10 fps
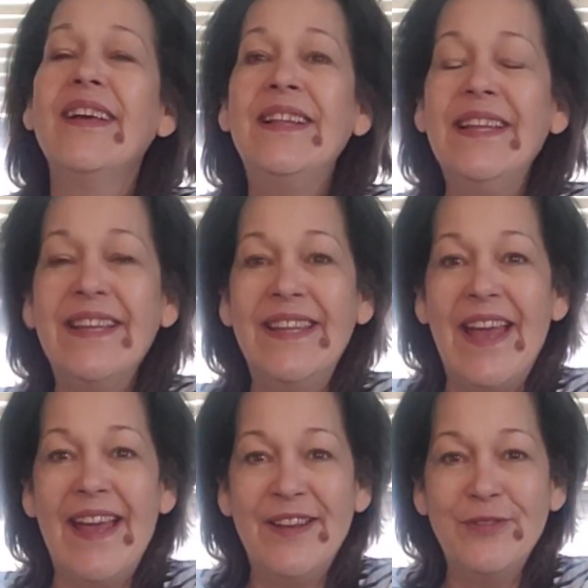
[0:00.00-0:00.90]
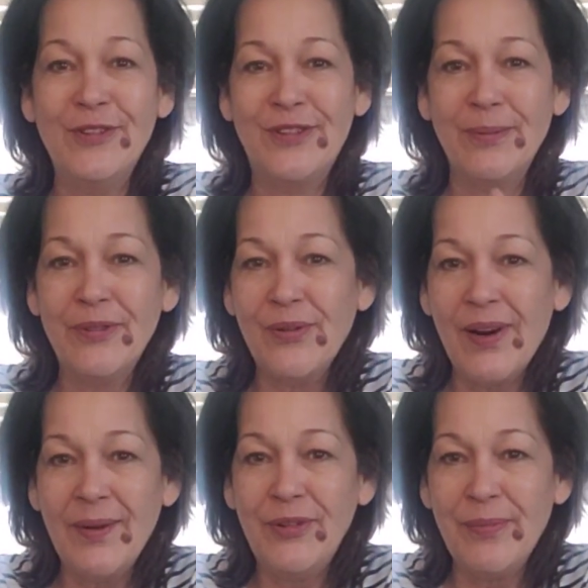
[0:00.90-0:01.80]
click that,
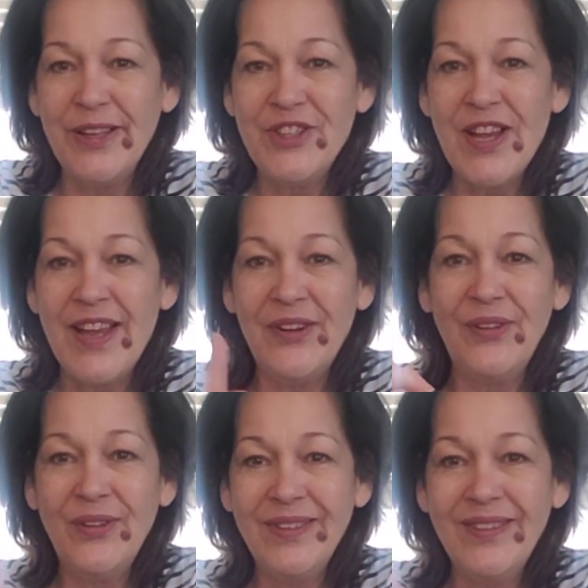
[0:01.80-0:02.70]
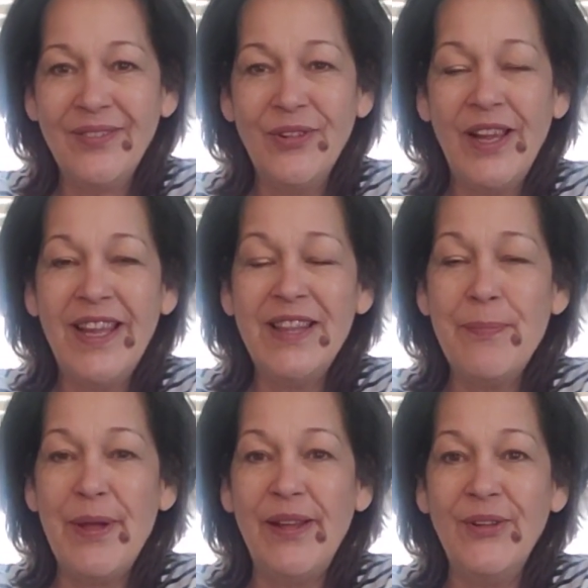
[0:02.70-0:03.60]
subscribe to my channel, hit the
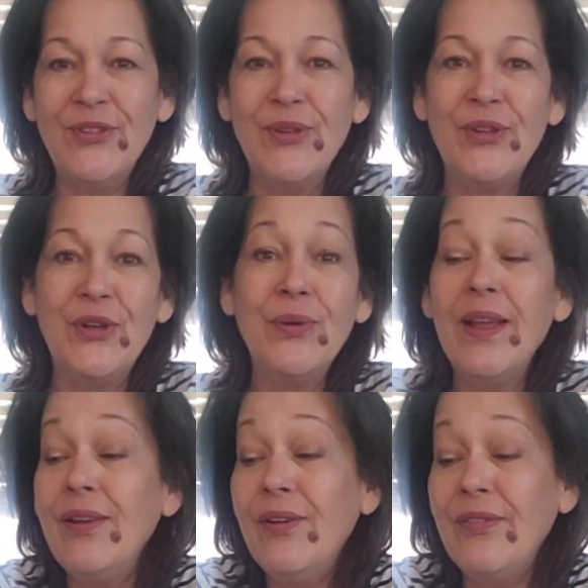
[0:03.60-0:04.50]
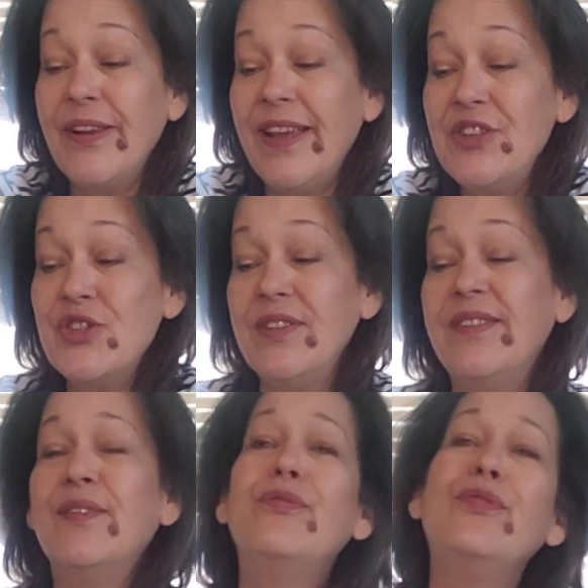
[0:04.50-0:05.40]
bell so that you get
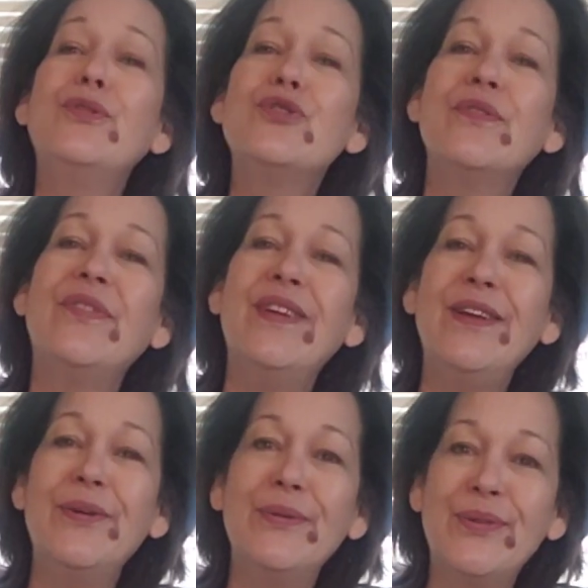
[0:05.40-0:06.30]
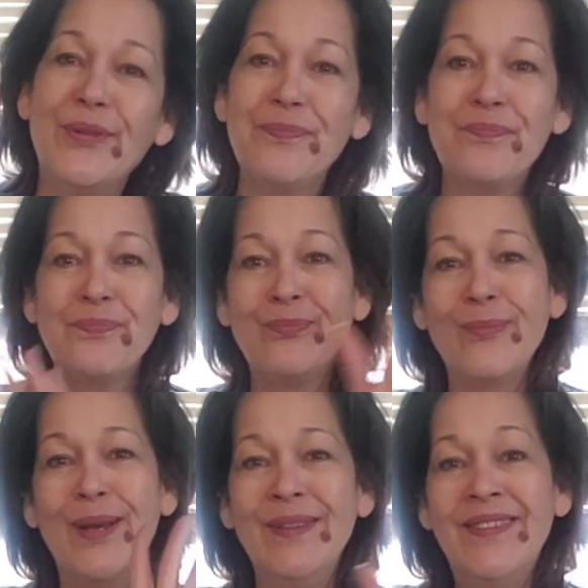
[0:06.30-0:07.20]
notifications of future videos.
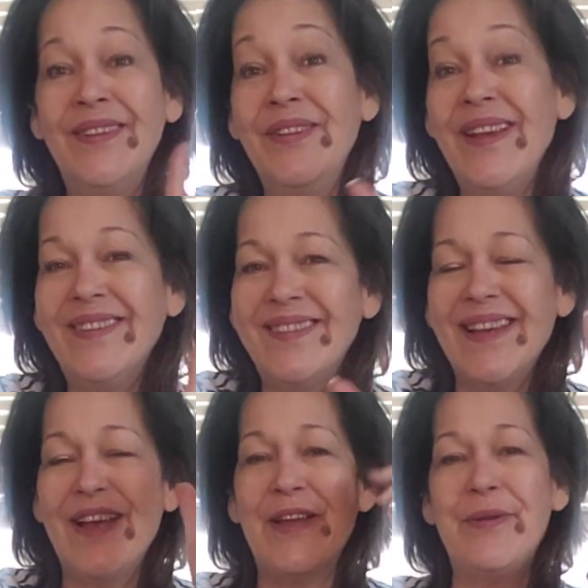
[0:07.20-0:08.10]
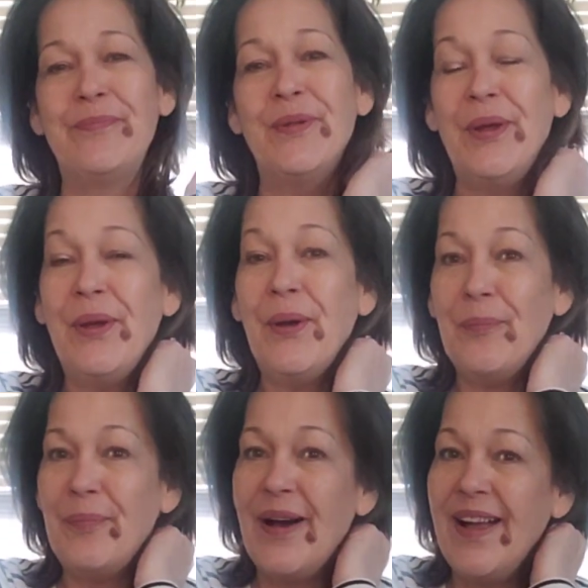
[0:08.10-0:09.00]
Until next time,
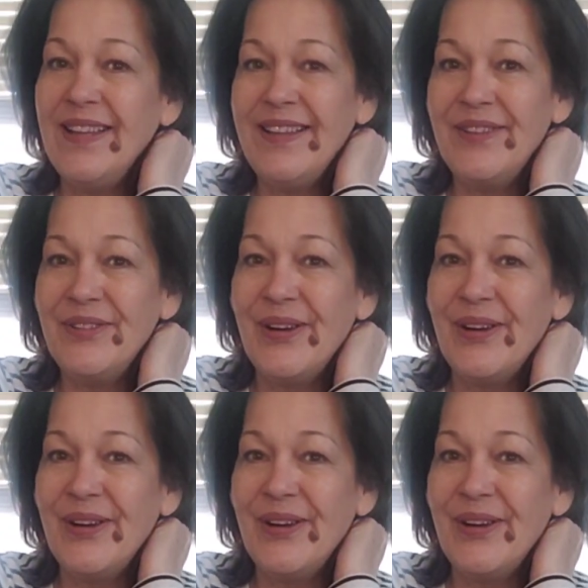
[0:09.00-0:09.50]
bye little